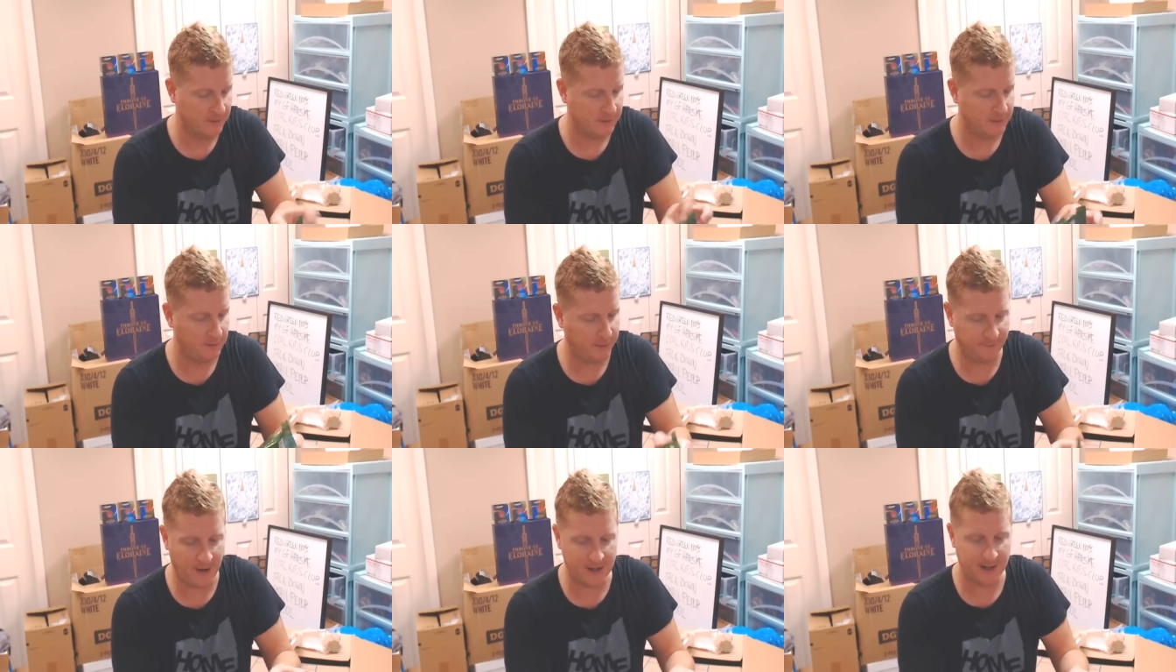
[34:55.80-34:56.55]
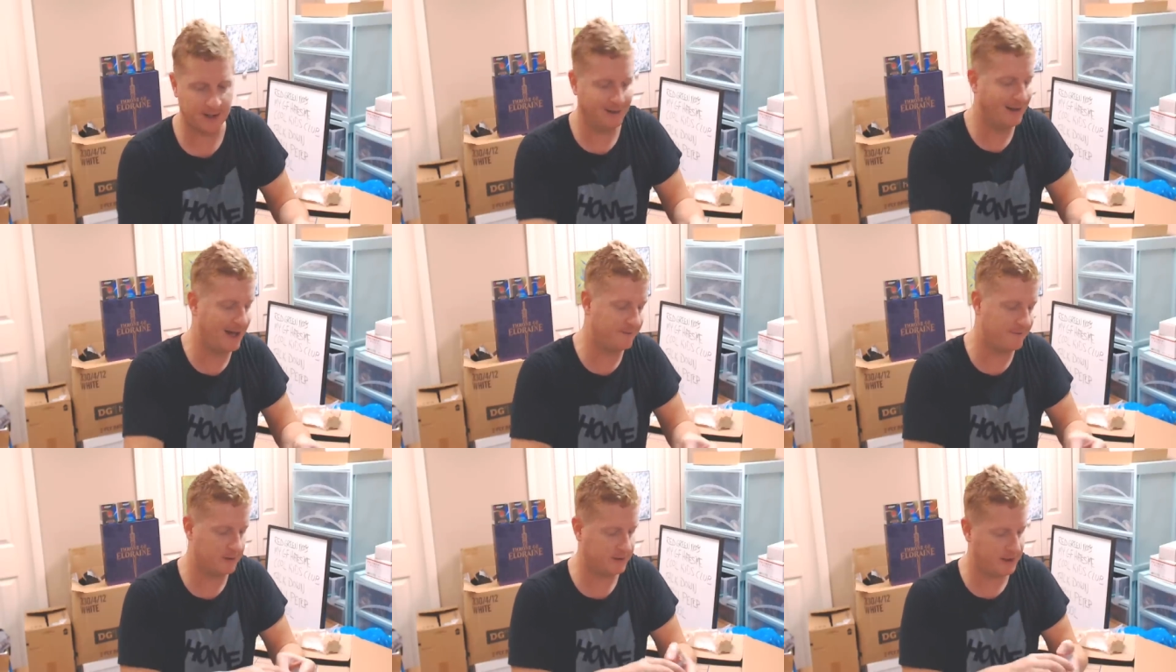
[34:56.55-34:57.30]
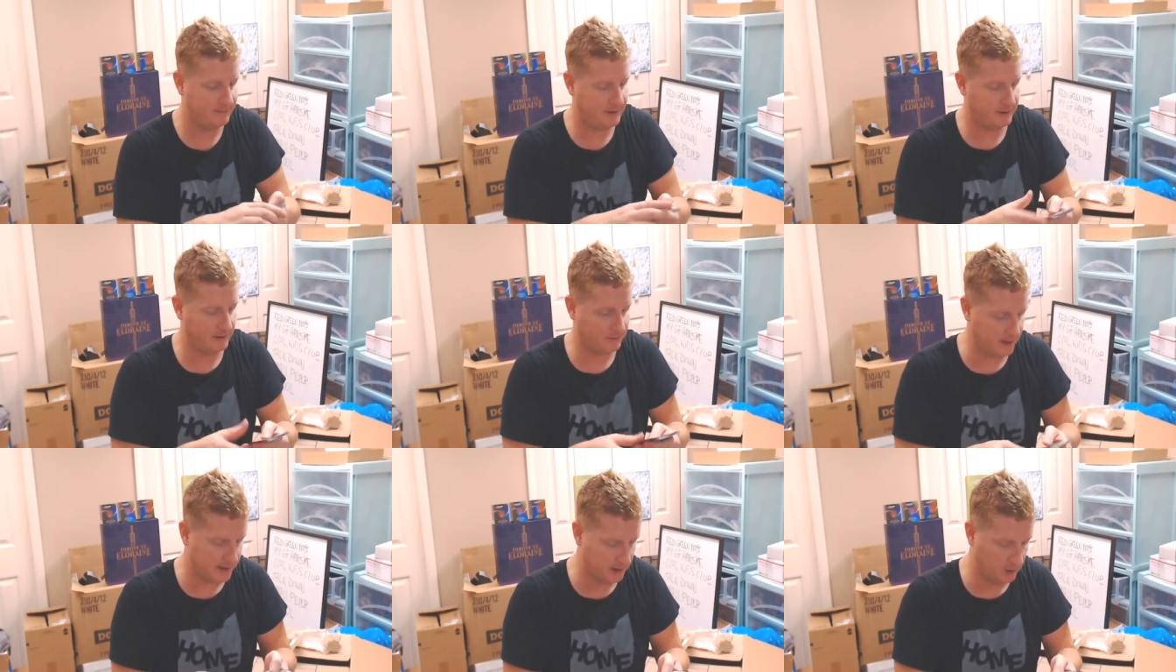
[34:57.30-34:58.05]
You provided a lot of entertainment here. I'm
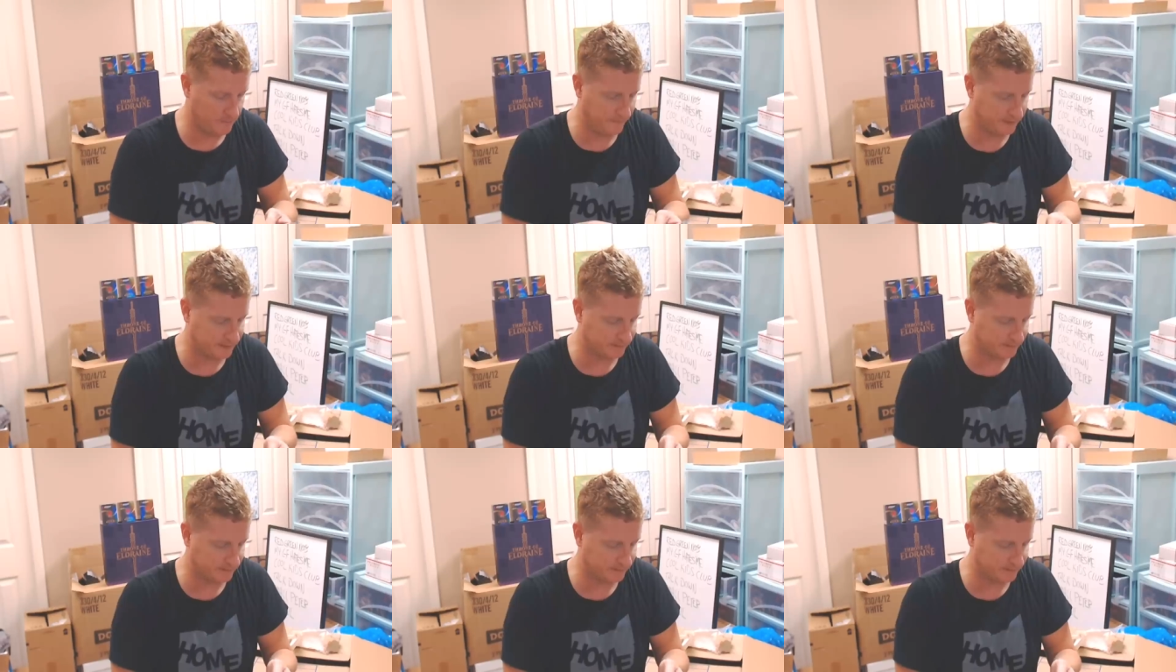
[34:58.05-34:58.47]
glad I opened this.